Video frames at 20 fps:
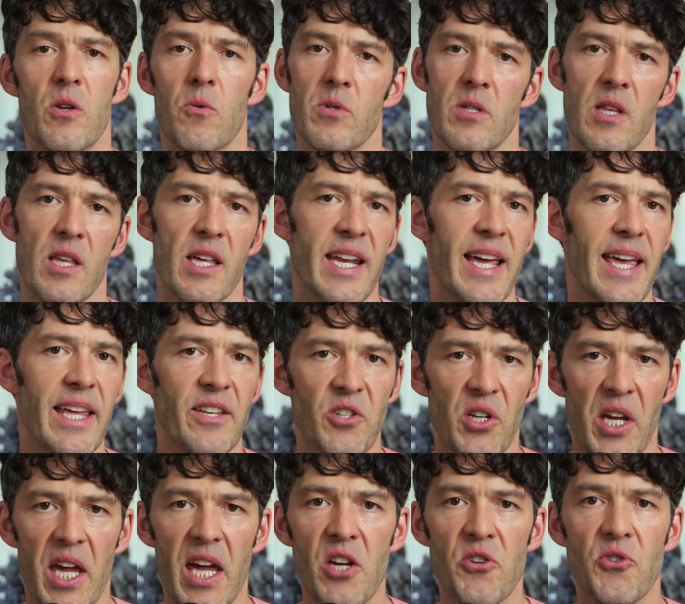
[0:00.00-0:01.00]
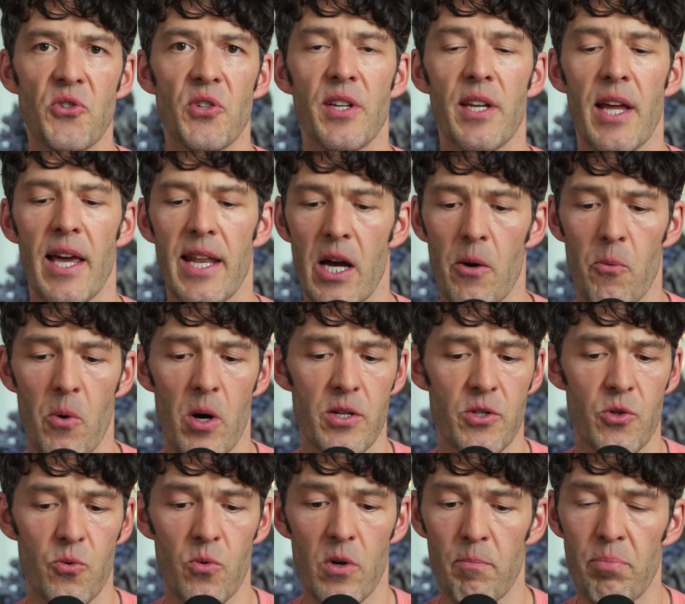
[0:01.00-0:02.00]
There was a lot of education, and I
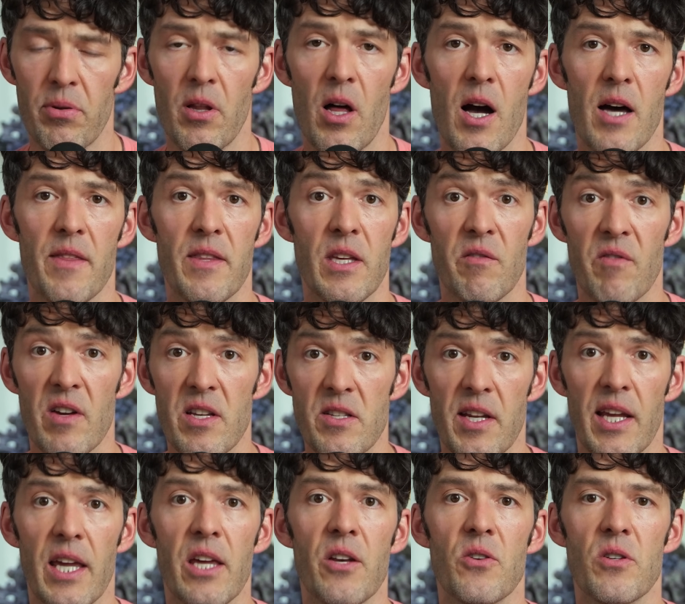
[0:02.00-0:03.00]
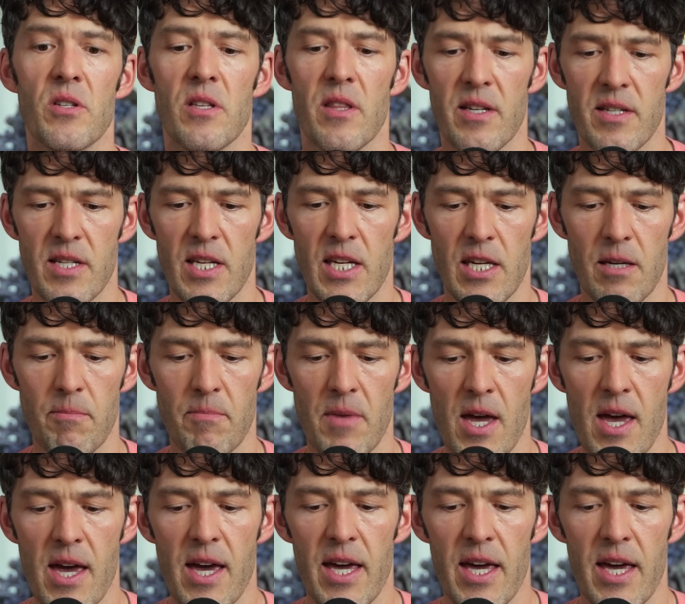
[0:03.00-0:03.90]
want to applaud the investigators and the team